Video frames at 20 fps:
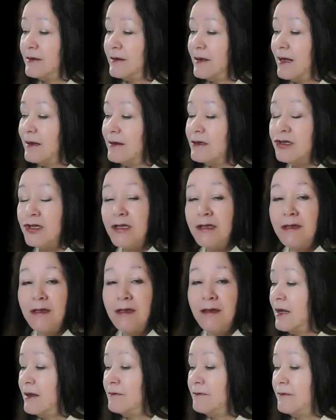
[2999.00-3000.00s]
intelligent,
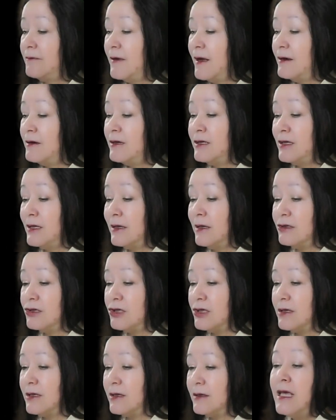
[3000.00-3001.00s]
and very
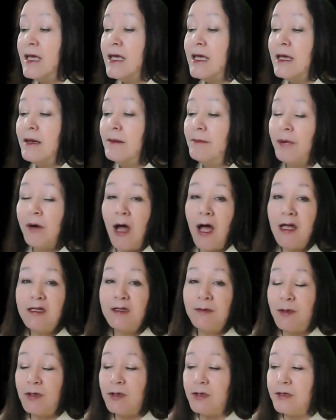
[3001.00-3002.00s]
diligent. He
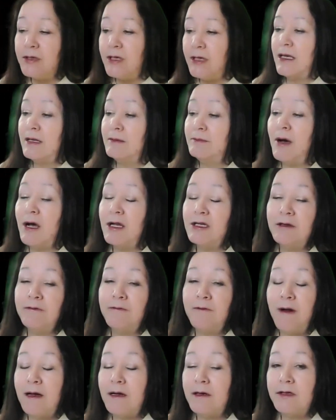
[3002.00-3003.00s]
prospered in
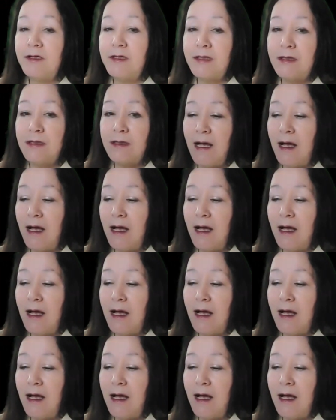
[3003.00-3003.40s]
Potiphar's